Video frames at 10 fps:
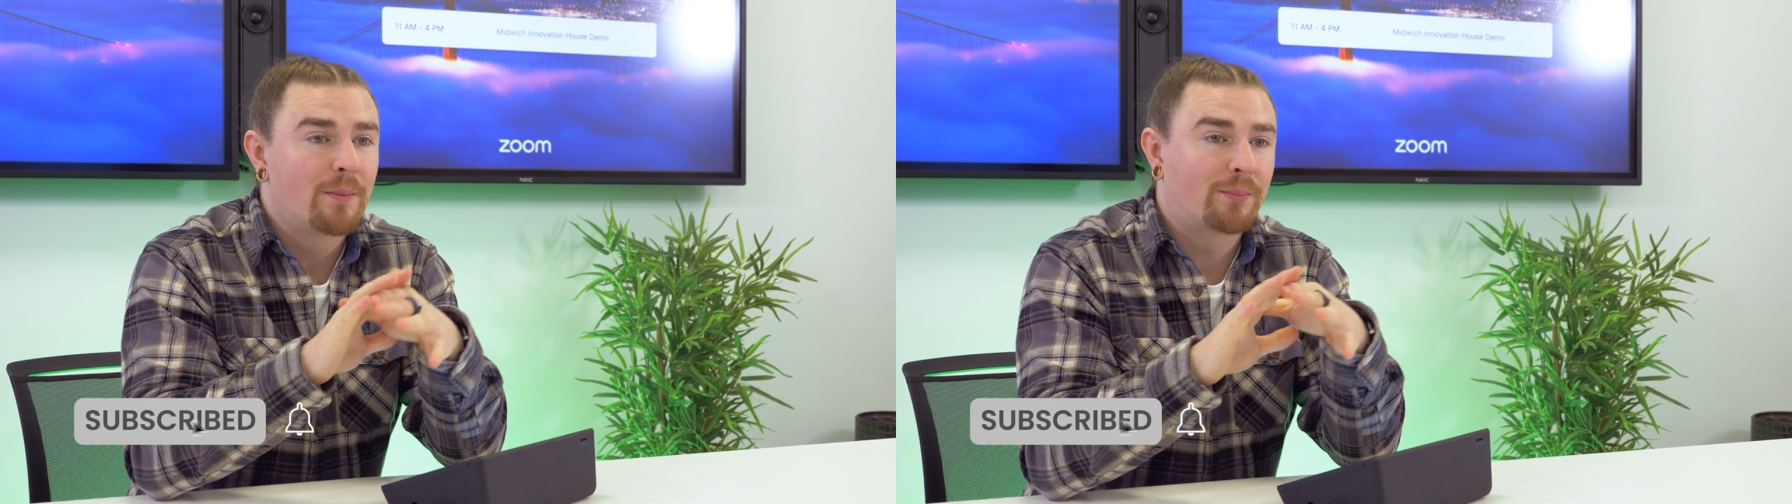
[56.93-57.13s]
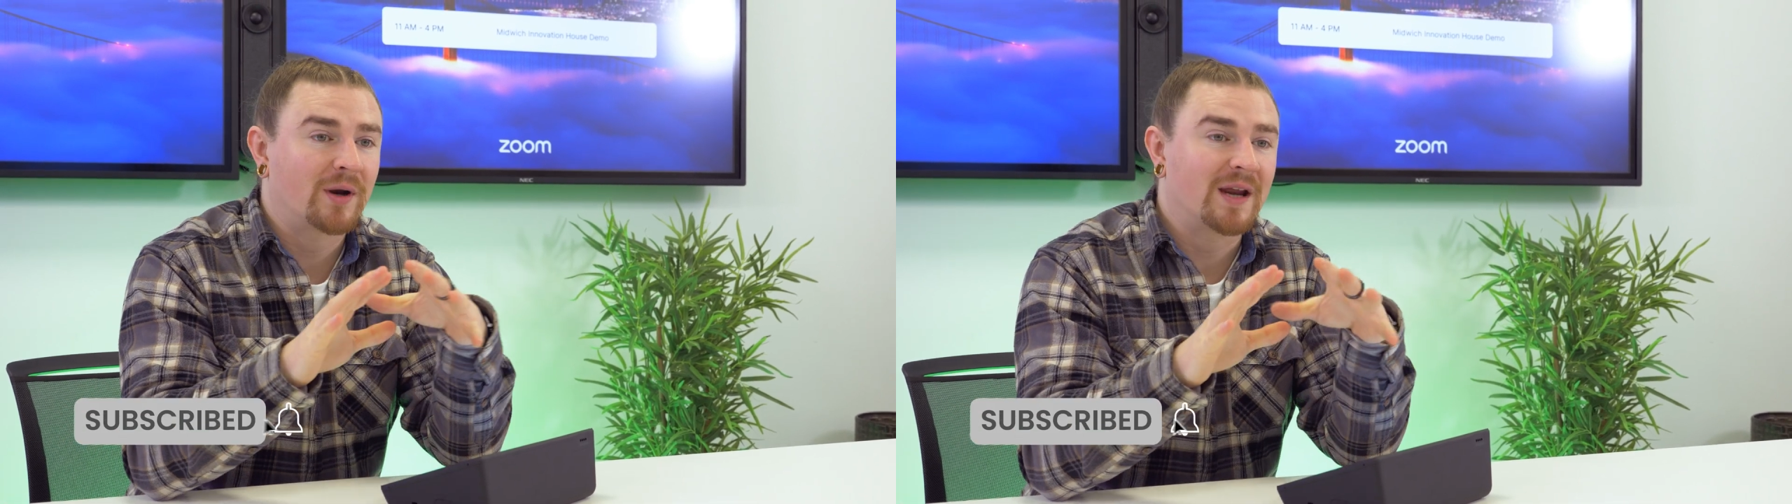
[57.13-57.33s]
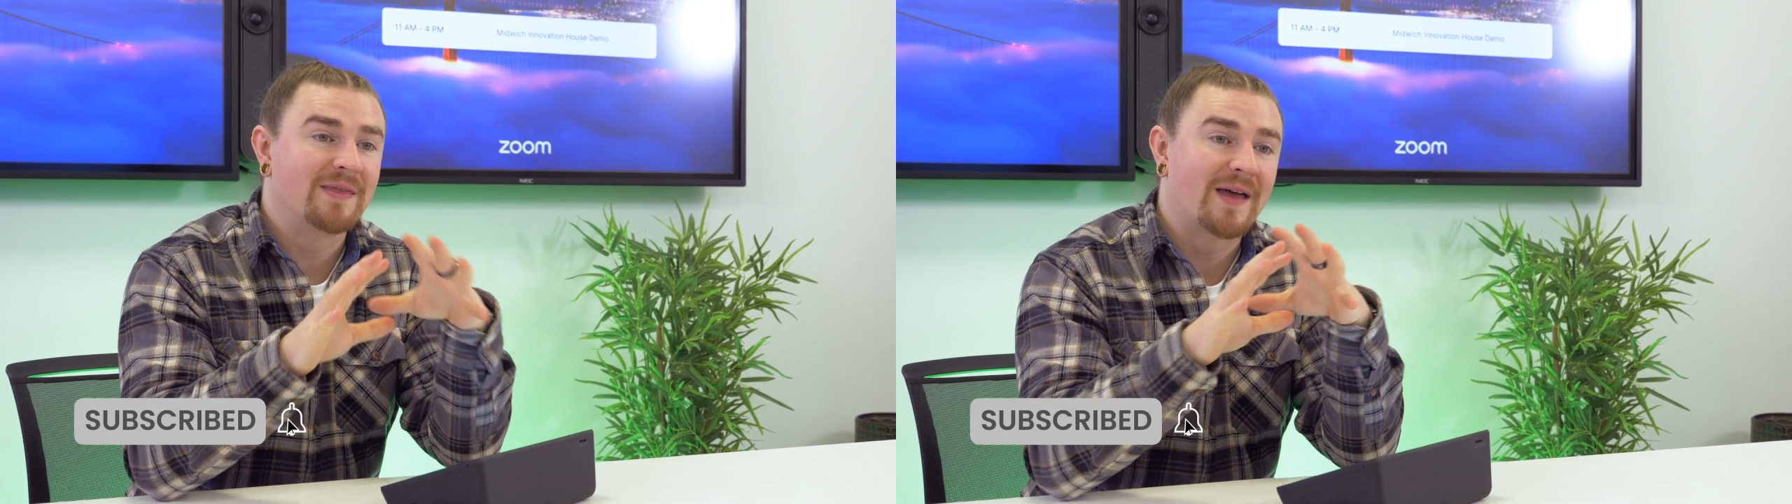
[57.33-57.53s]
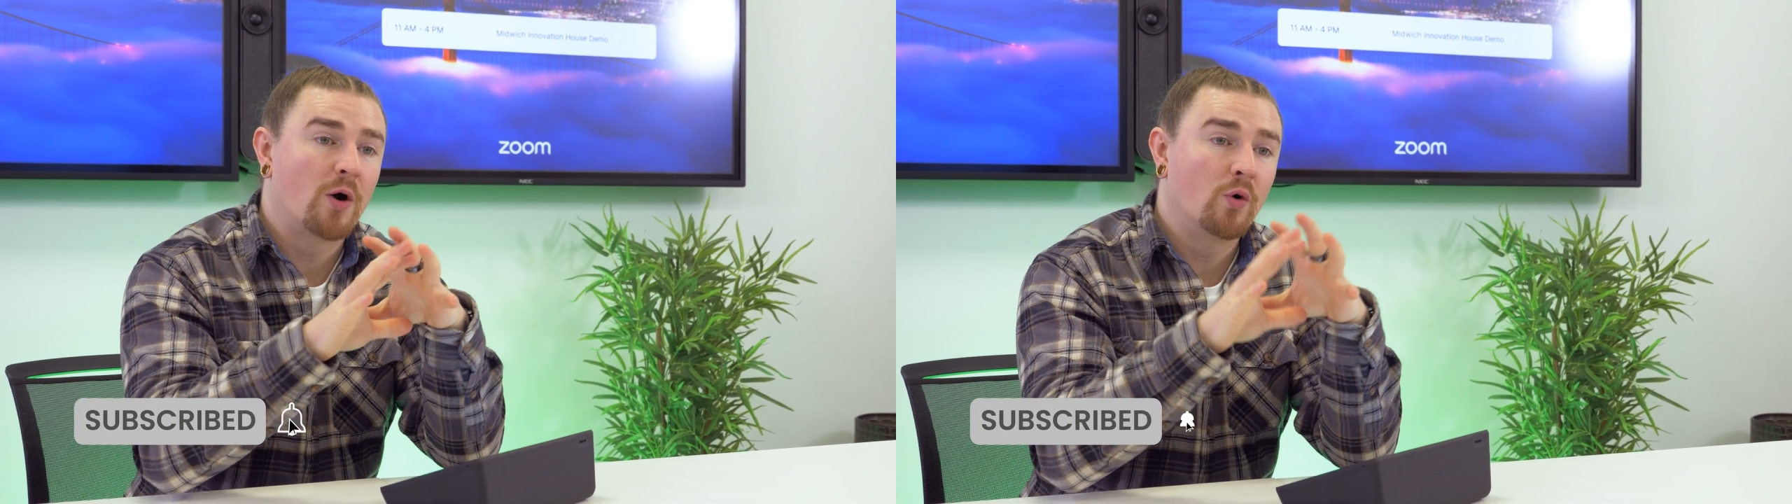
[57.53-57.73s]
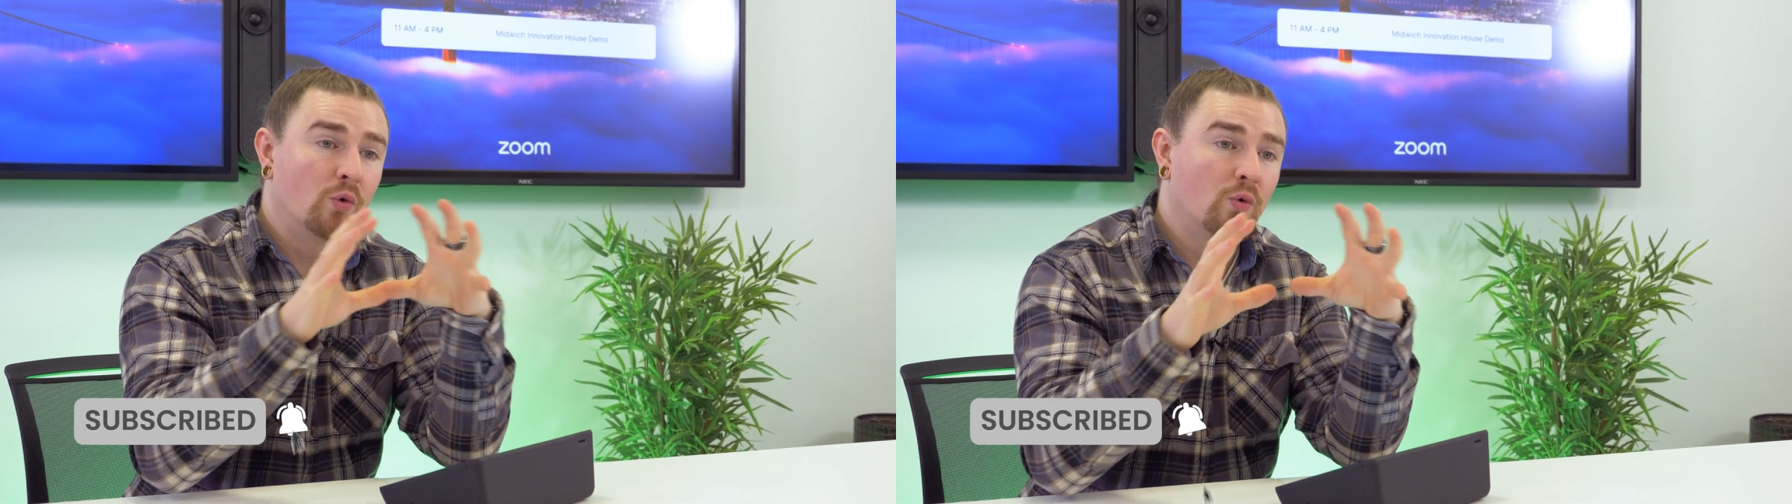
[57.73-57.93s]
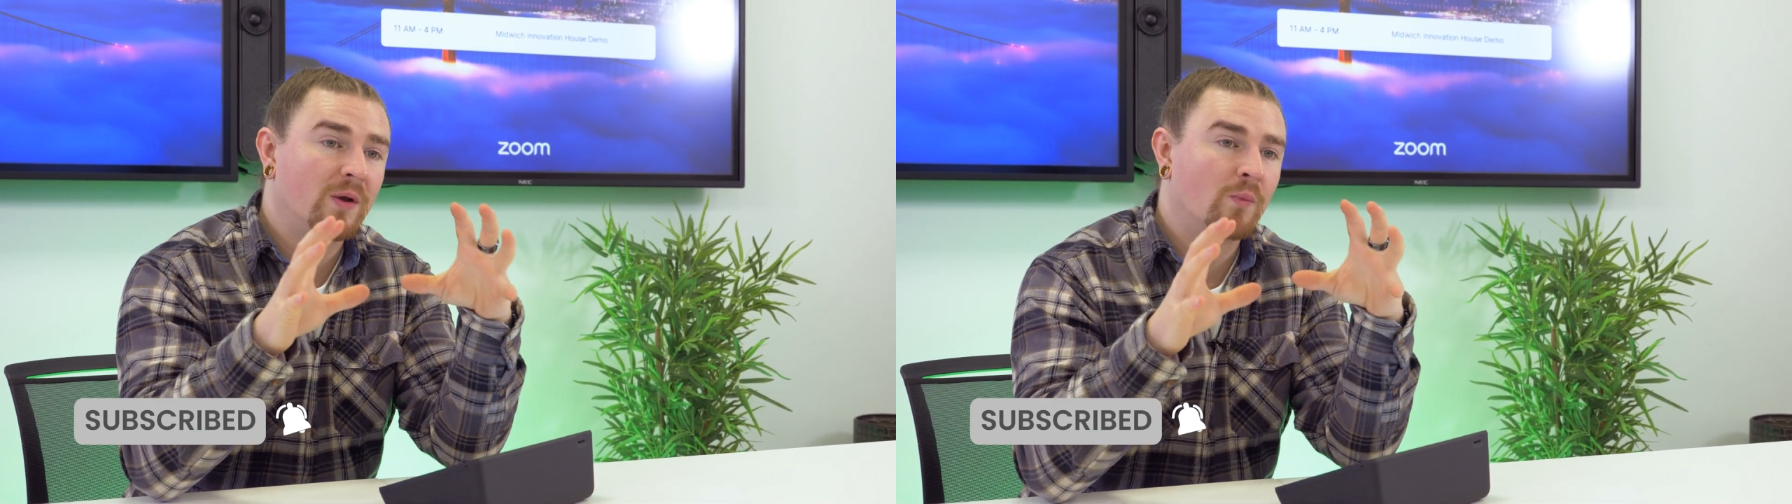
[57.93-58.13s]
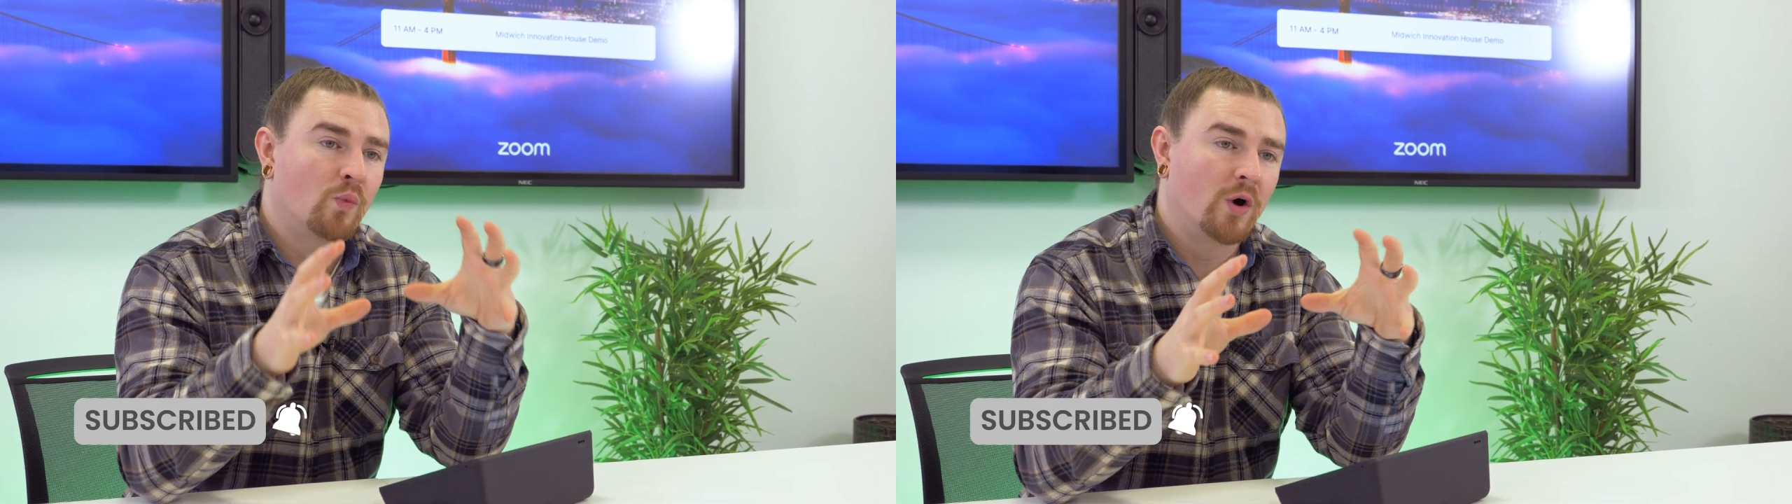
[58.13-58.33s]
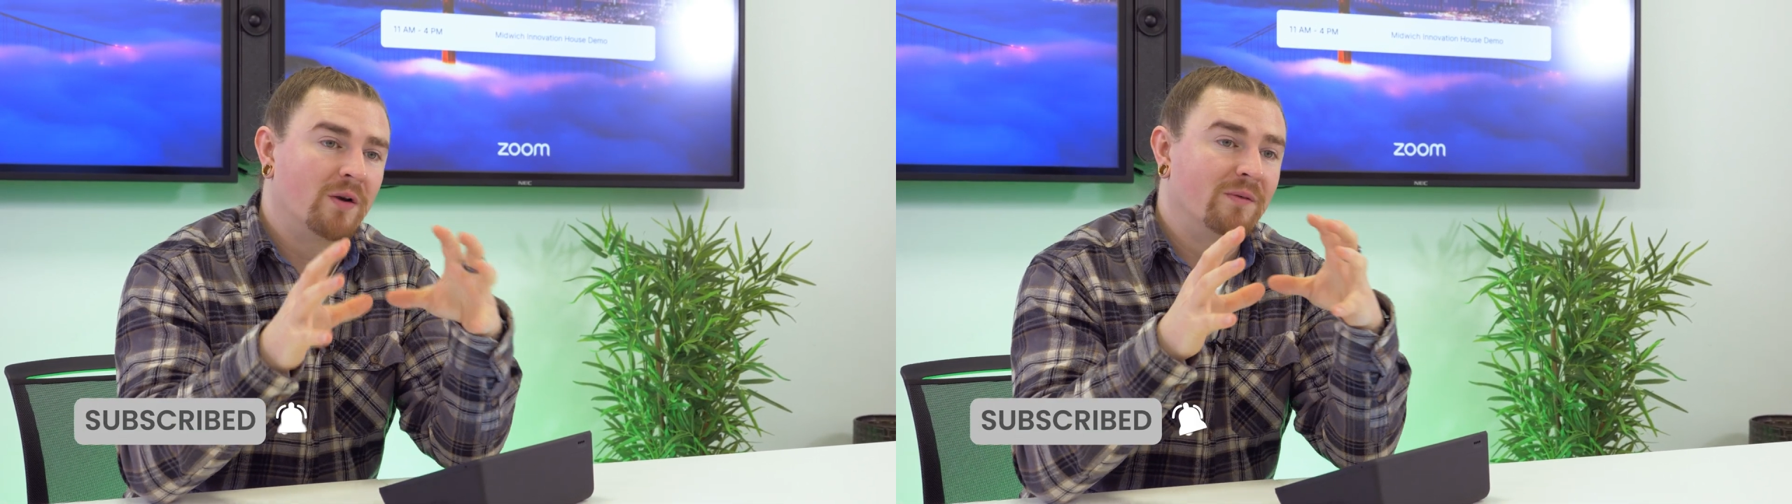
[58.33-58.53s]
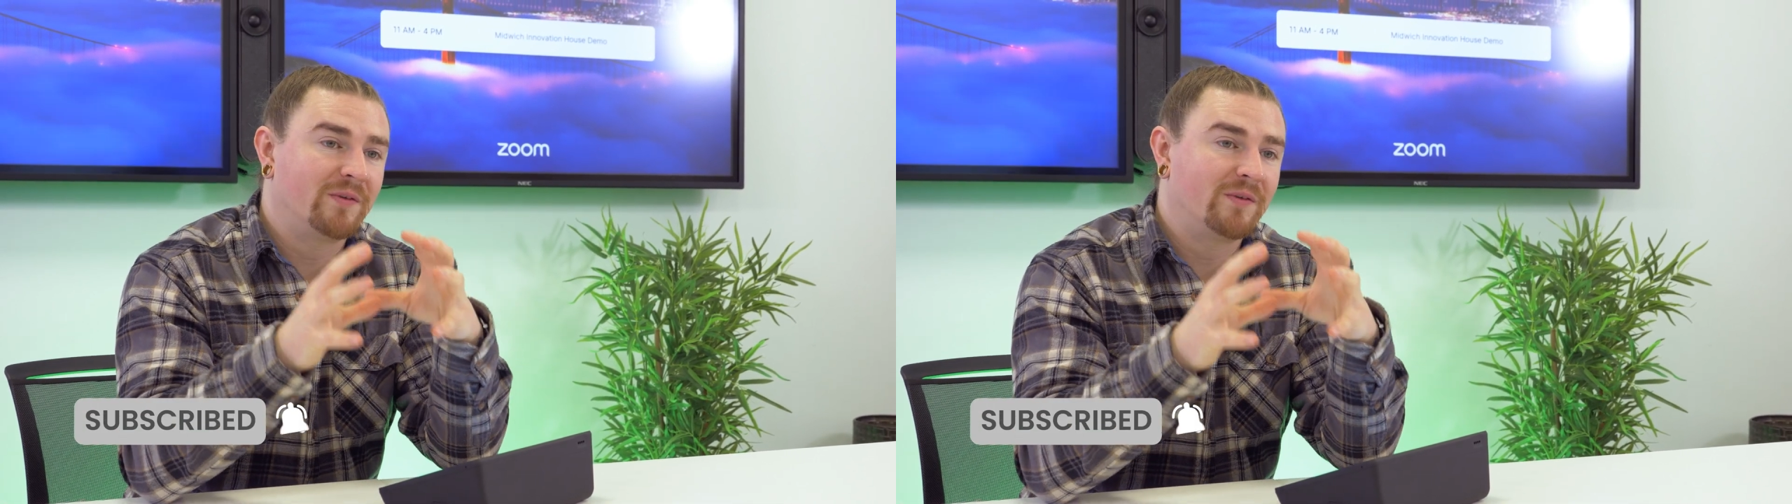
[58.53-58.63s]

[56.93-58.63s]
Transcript: bringing that all-in-one